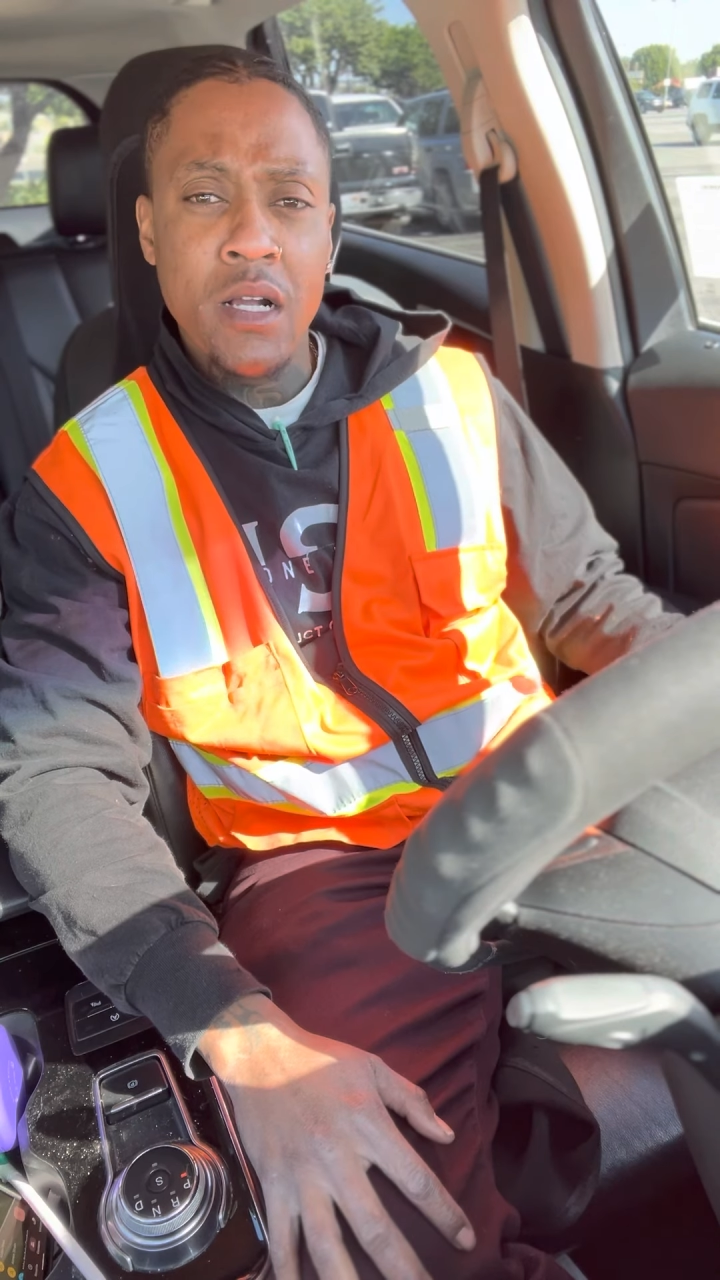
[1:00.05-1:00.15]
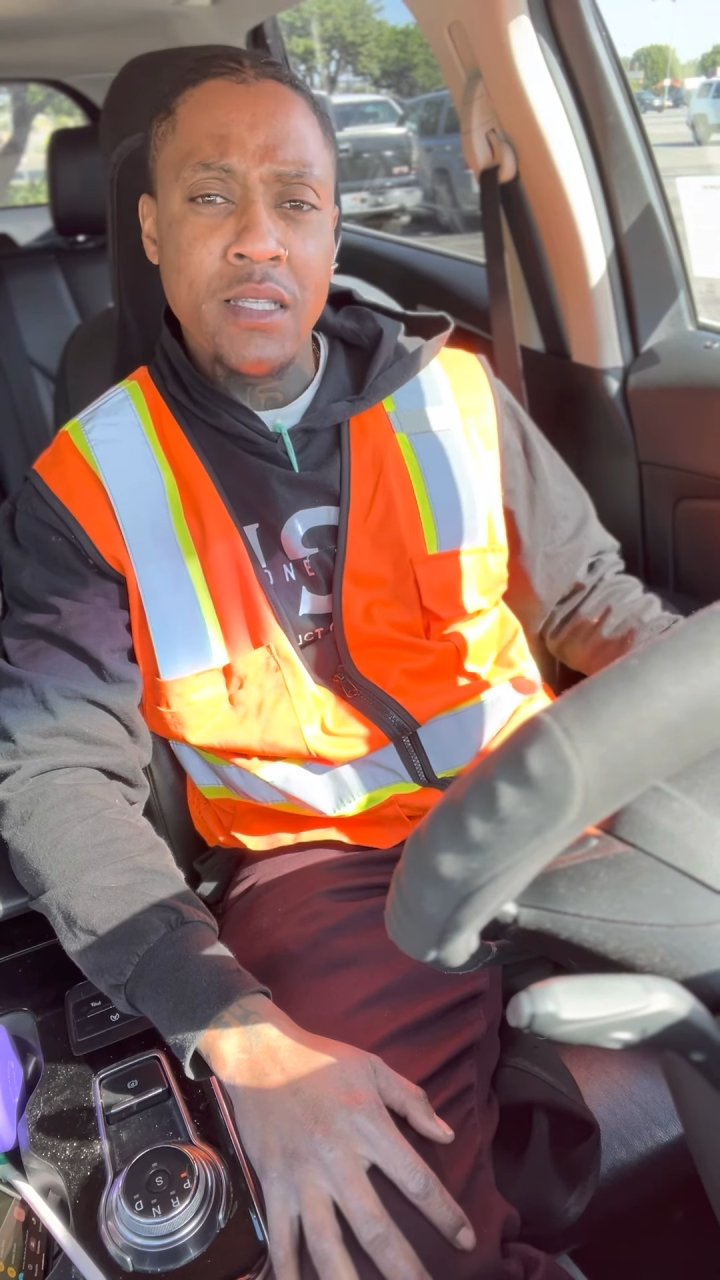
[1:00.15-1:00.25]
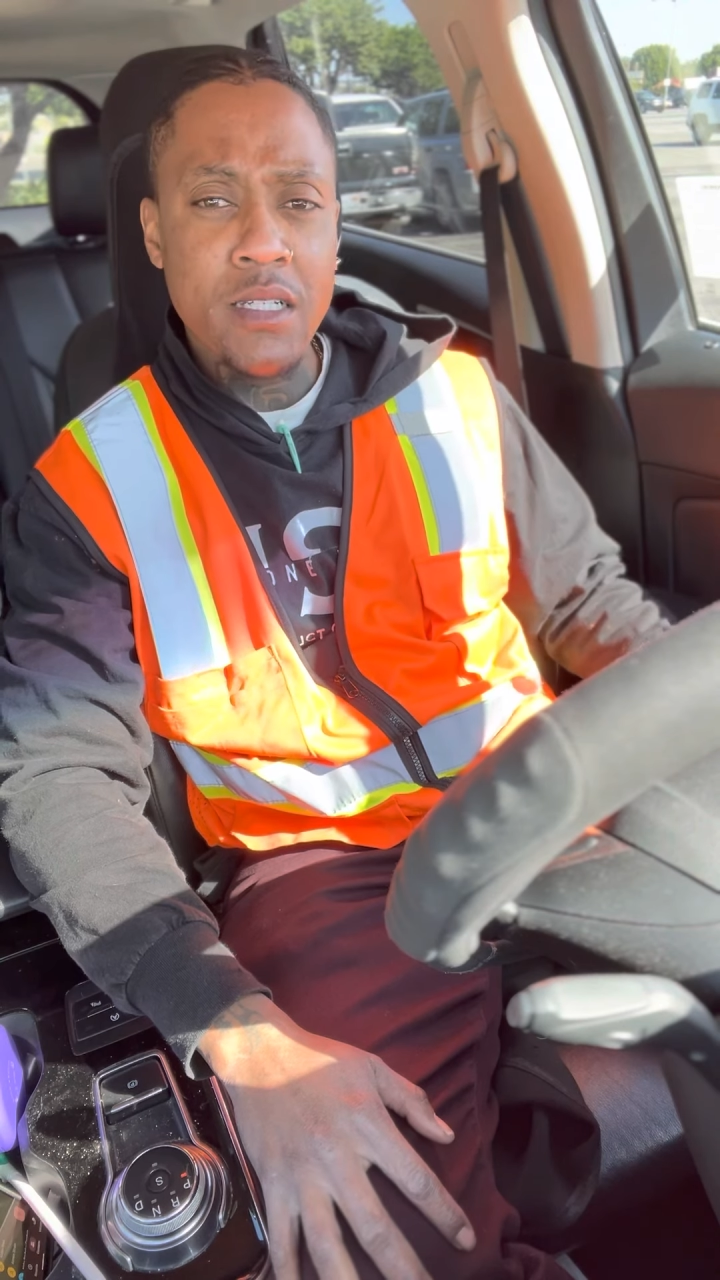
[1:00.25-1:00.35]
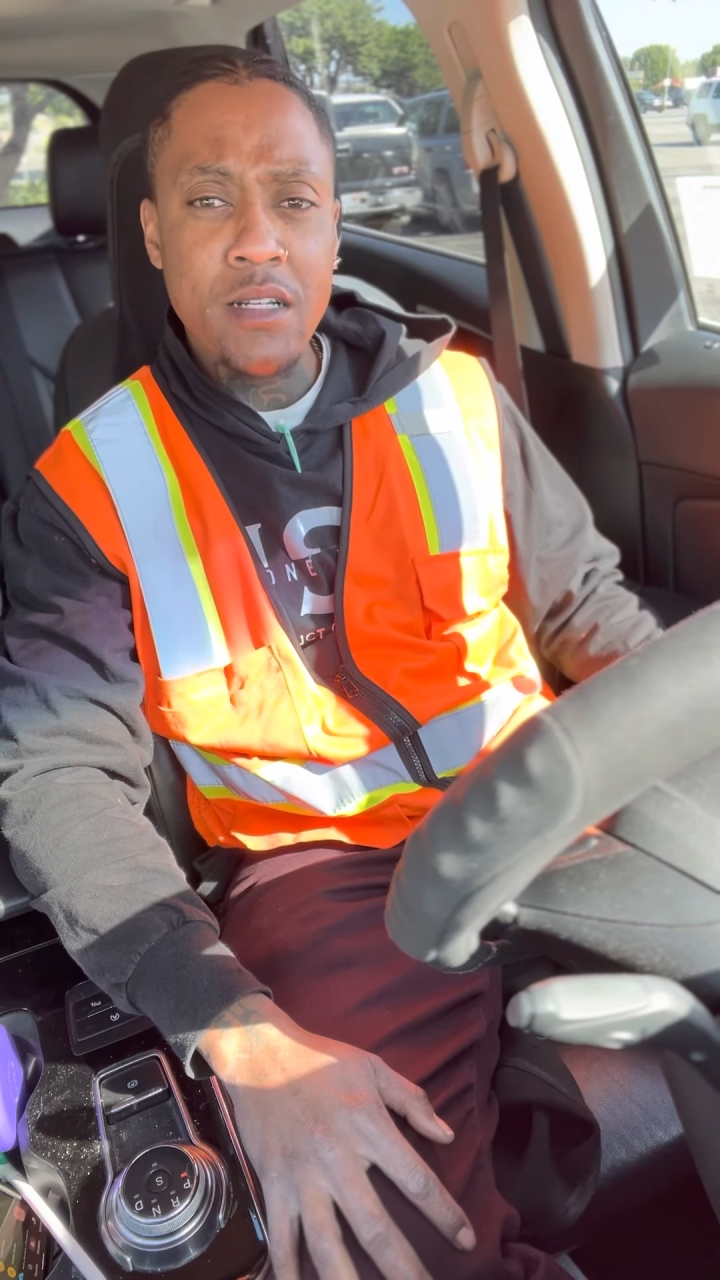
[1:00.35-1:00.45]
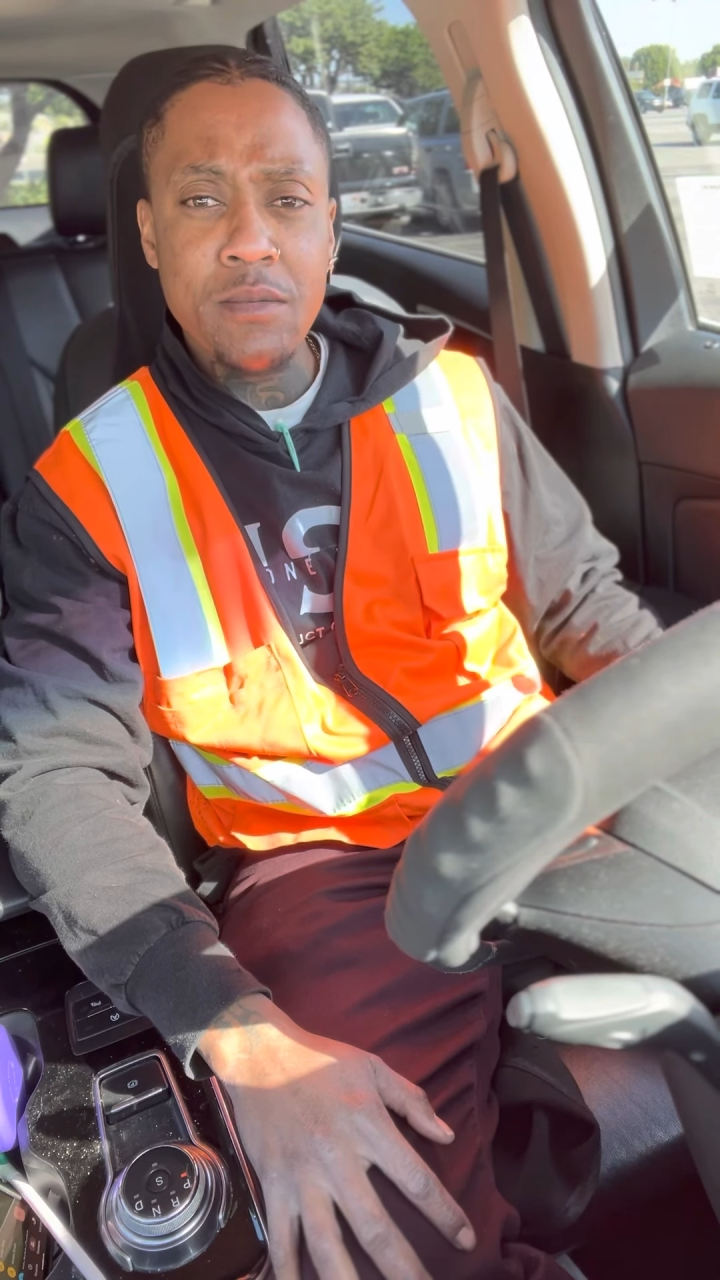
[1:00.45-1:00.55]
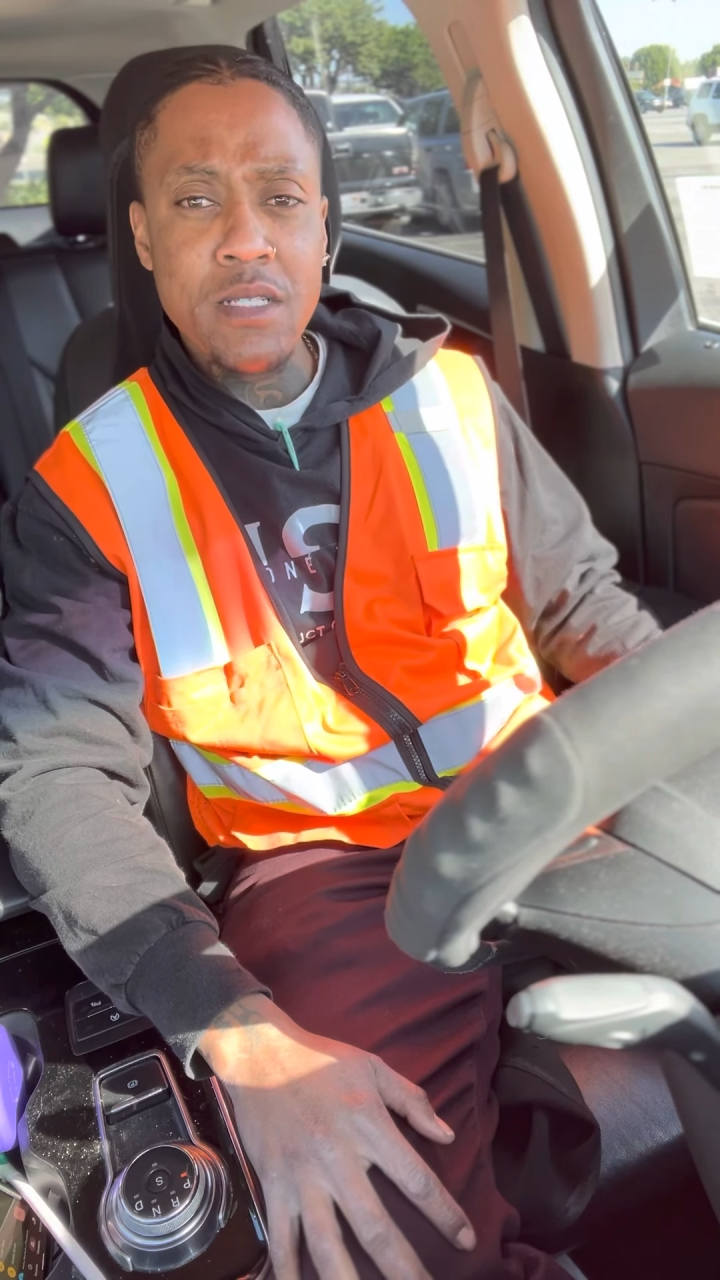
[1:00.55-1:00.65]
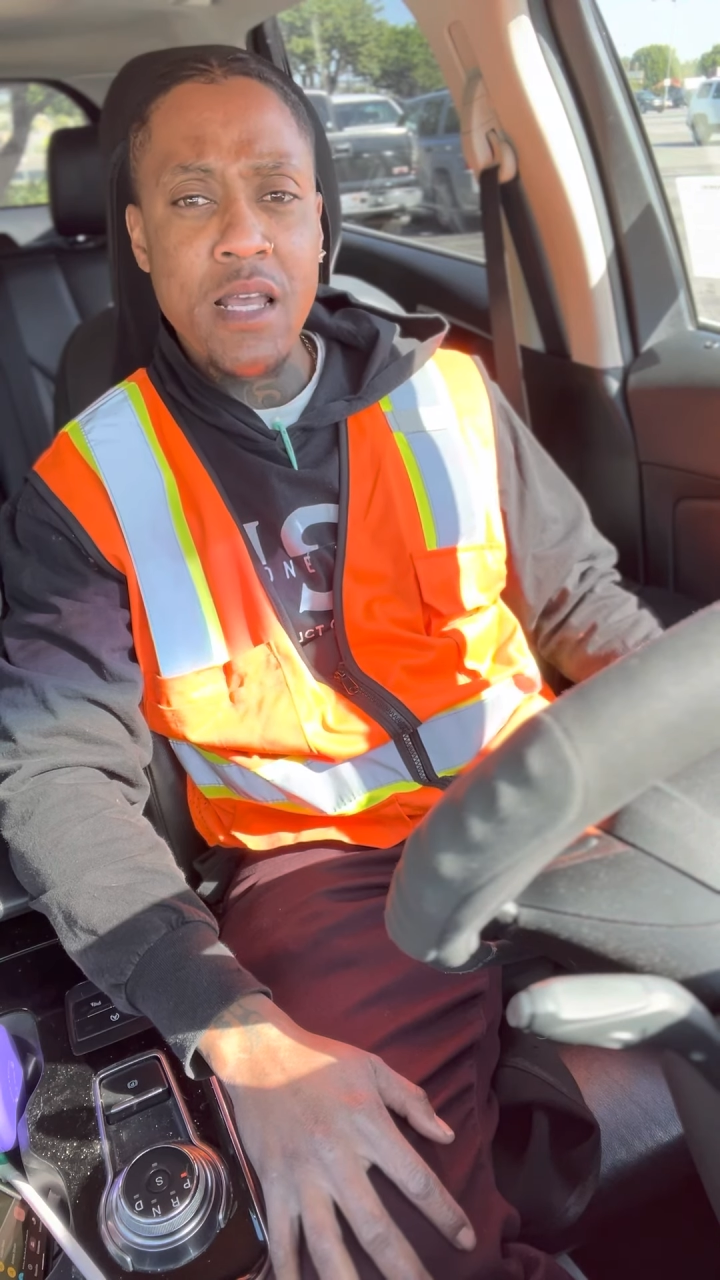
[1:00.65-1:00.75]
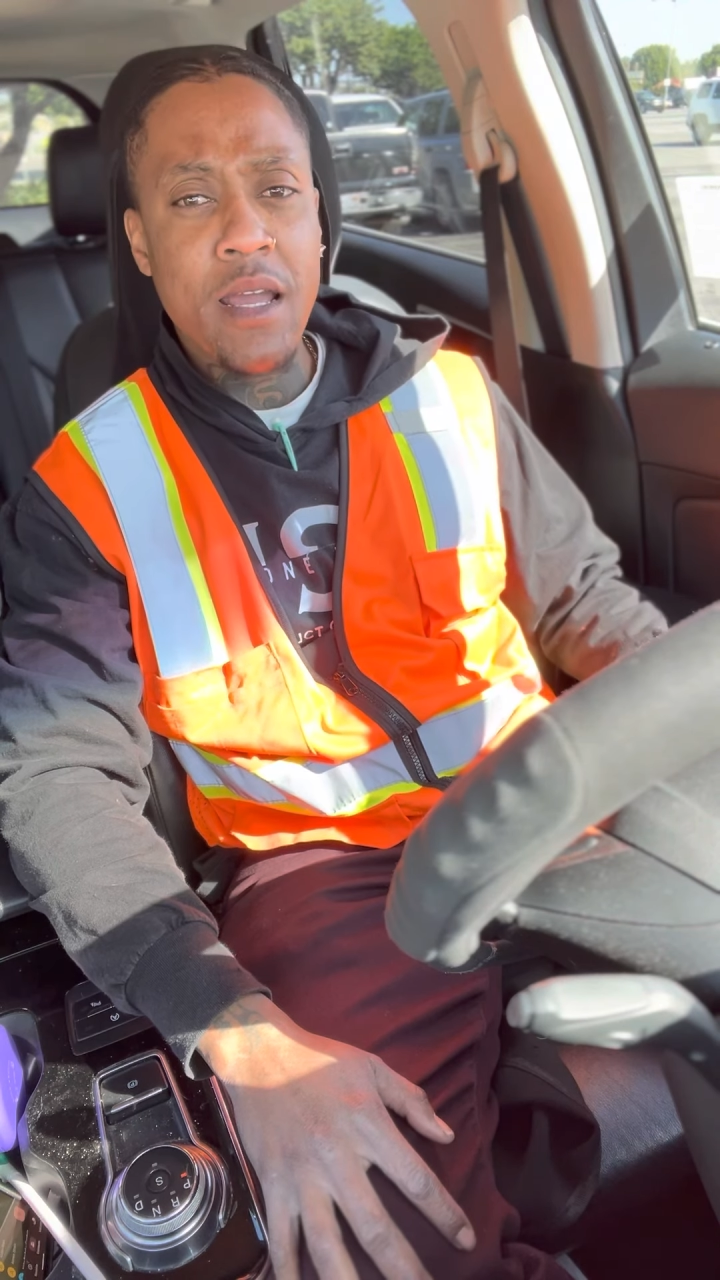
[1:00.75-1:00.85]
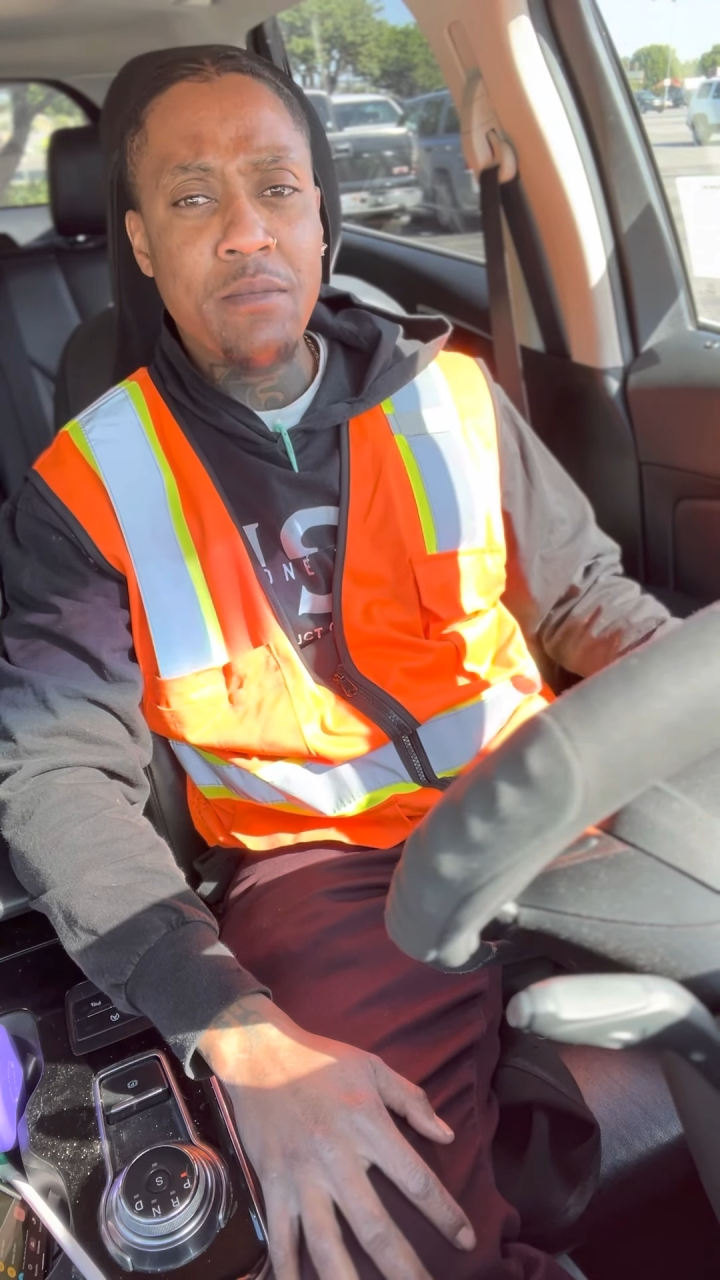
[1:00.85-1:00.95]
cleaning up the site,